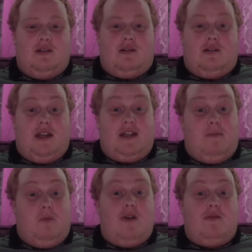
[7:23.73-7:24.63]
He
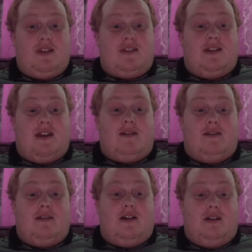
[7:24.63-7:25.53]
did well yesterday.
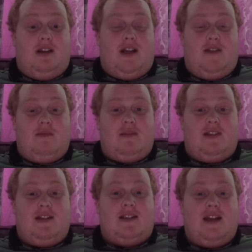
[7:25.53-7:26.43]
I'm going to give him a
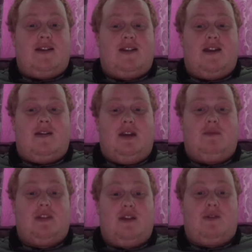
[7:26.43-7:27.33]
6 out of 10. He
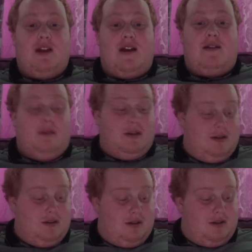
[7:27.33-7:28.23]
was okay.
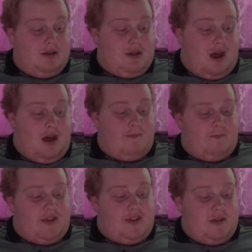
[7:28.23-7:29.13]

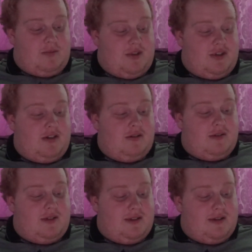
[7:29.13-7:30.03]
The
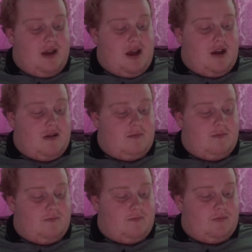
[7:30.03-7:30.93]
substitutes,
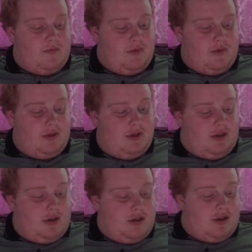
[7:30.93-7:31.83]

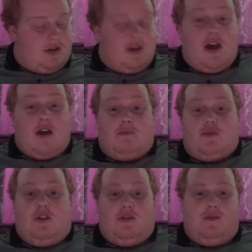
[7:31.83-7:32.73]

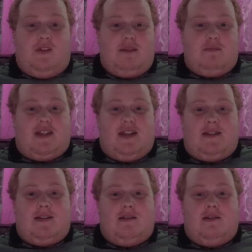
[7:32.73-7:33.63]
Jean-Philippe
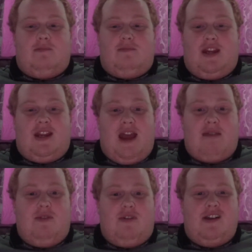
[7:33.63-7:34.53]
Mateta, he
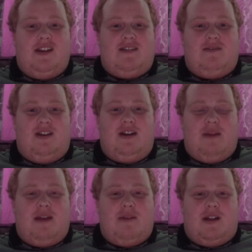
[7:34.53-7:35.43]
came on, he didn't really
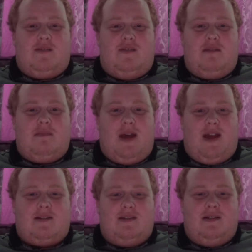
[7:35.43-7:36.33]
make much of an impact,